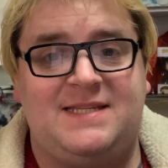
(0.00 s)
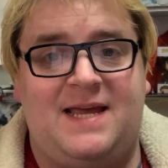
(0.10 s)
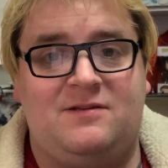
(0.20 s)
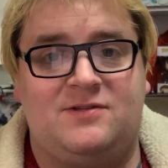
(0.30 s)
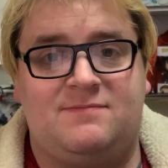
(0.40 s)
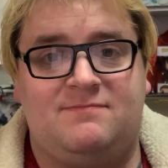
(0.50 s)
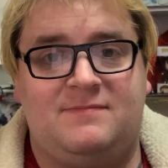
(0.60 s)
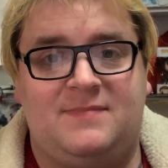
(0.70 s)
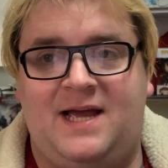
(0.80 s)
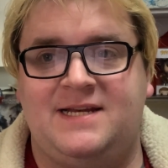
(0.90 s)
sales.
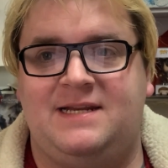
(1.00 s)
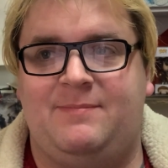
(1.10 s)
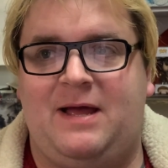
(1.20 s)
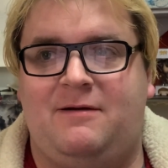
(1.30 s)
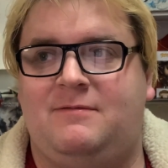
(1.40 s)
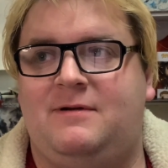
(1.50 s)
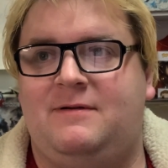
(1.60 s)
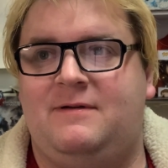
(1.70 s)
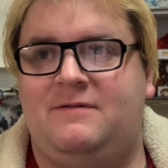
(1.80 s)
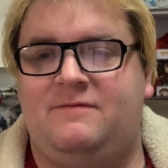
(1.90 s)
I did about
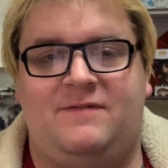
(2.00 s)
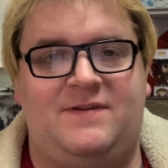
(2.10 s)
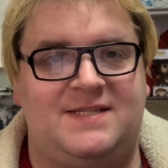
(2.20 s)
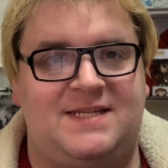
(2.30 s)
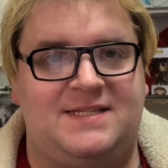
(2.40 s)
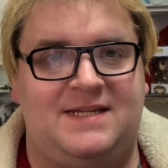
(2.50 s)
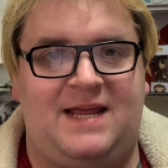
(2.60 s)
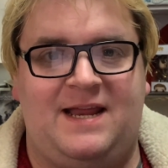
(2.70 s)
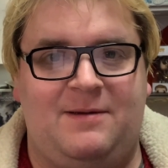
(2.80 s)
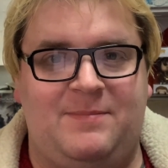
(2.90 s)
50 or 60
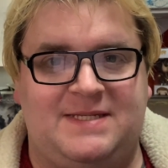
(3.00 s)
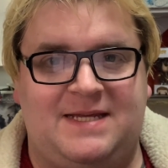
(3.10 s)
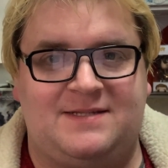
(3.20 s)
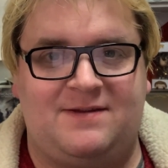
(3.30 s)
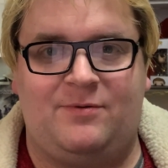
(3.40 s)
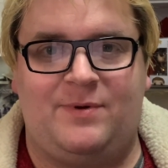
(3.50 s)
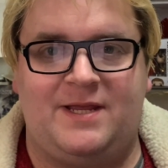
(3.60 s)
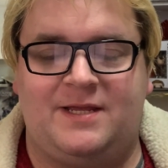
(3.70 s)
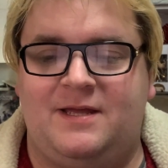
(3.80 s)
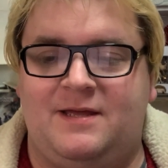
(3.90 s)
99p sales every
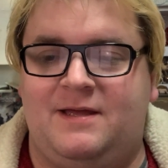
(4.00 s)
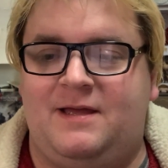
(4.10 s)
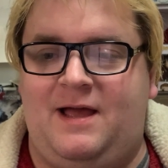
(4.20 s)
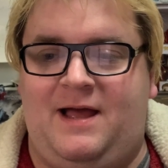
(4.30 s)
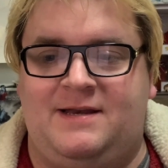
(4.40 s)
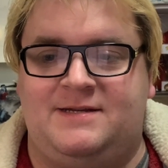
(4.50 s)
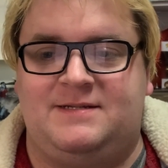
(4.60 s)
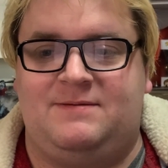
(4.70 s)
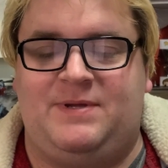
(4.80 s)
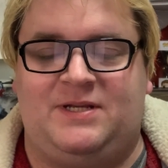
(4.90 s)
week, and
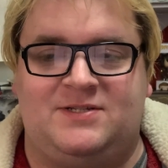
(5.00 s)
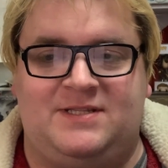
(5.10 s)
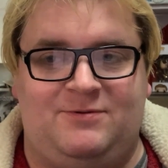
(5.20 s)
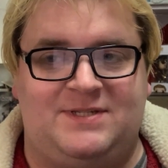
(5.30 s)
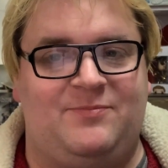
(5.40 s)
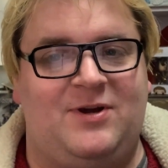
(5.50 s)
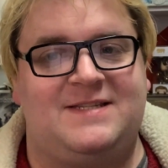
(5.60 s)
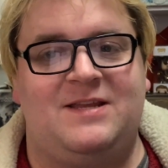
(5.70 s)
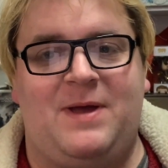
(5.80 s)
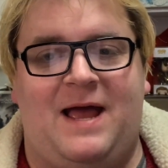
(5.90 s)
because they were
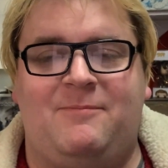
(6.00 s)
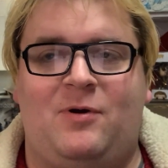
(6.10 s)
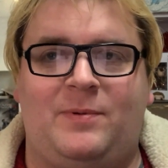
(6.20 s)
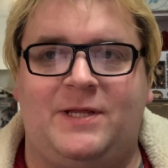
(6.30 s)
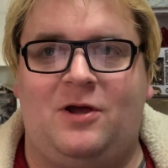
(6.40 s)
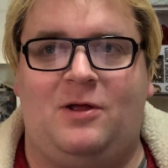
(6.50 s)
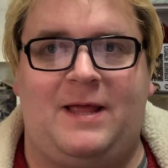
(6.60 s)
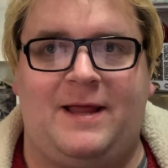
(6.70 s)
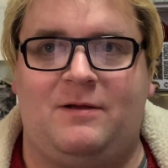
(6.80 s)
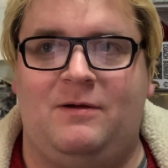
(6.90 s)
suppressing them, I probably got
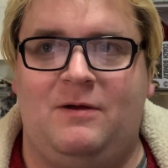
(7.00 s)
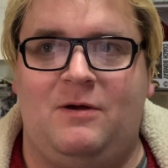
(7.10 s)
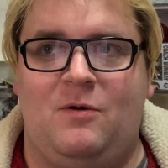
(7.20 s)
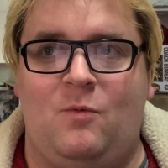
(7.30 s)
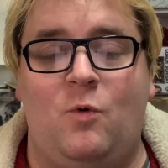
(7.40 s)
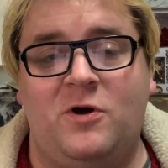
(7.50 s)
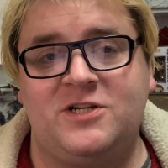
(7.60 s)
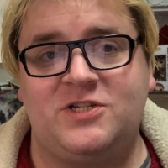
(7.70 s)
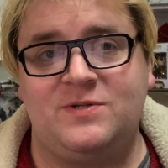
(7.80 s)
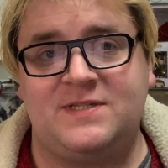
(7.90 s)
like 1 or
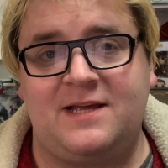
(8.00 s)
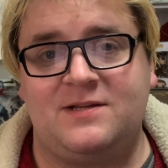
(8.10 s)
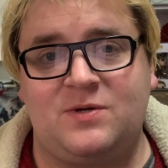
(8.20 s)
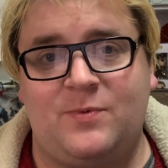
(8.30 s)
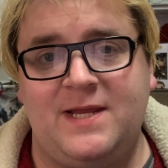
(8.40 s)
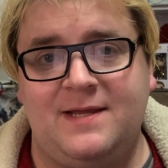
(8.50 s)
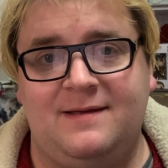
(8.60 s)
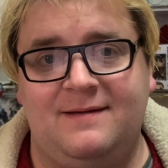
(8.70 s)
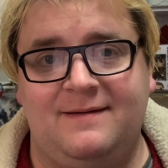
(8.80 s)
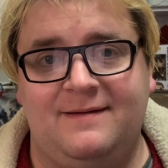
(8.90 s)
2 sales a week